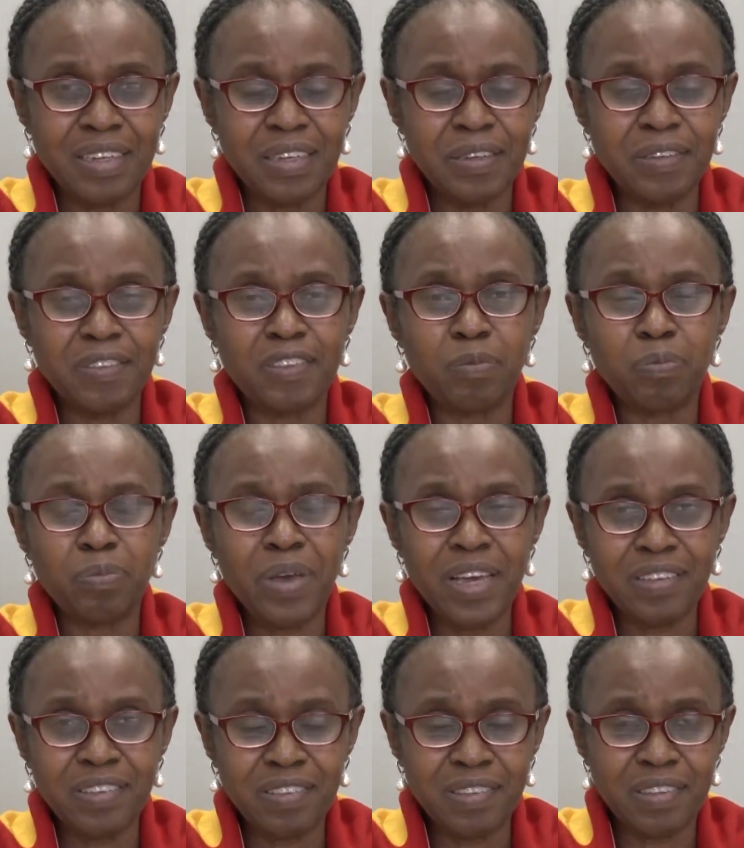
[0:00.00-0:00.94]
in
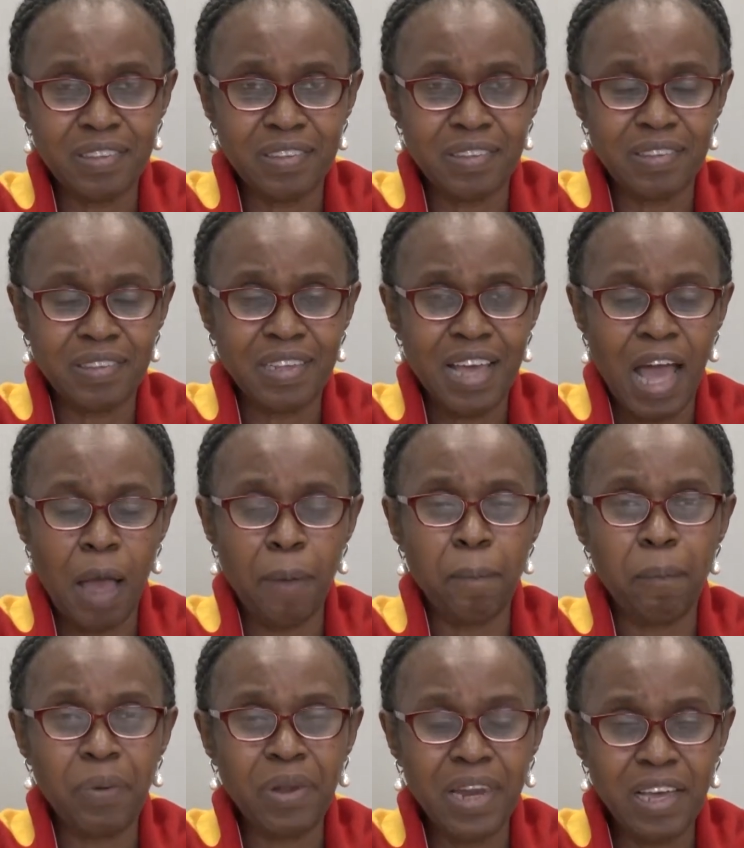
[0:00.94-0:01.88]
spaces
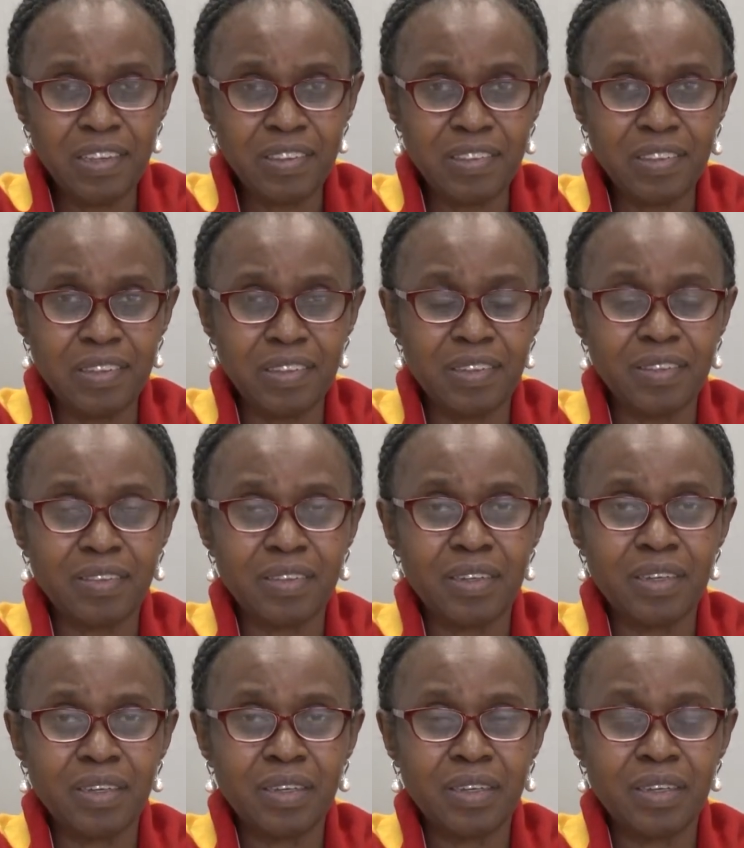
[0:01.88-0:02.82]
and places
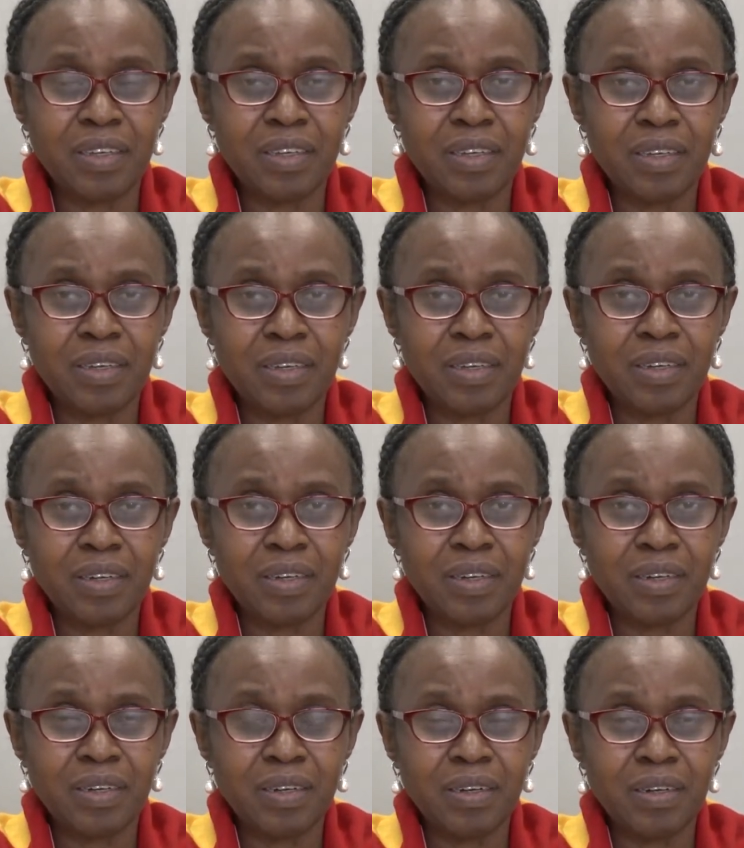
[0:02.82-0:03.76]

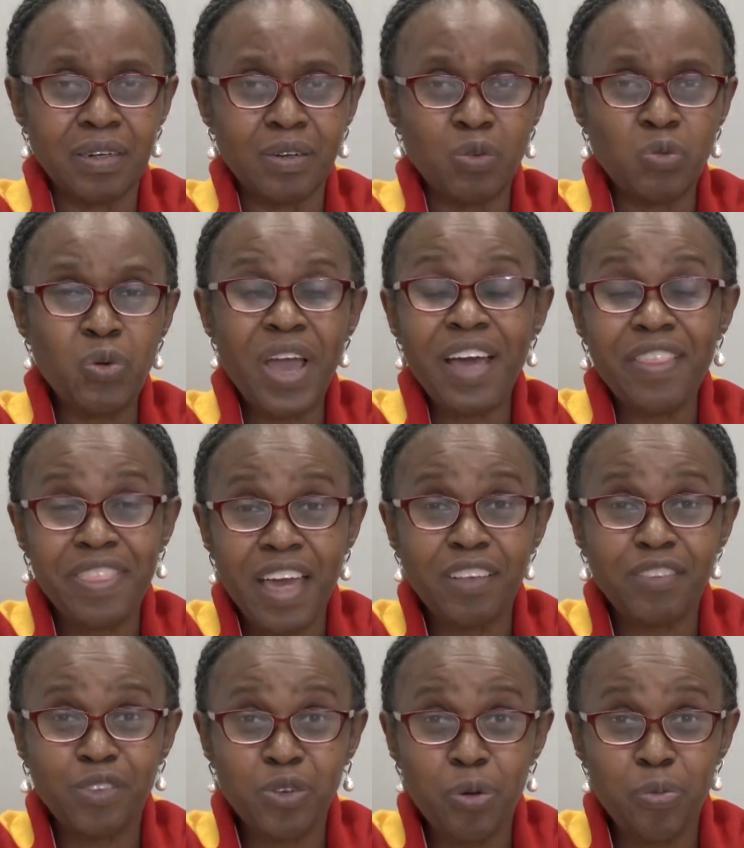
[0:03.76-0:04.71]
where there
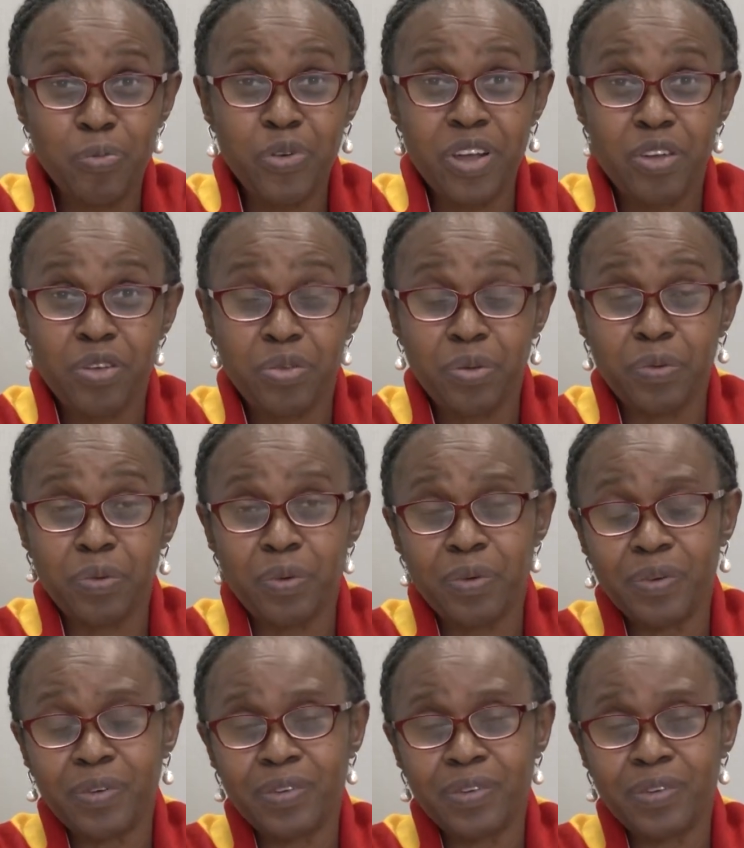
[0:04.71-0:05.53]
is no breakthrough.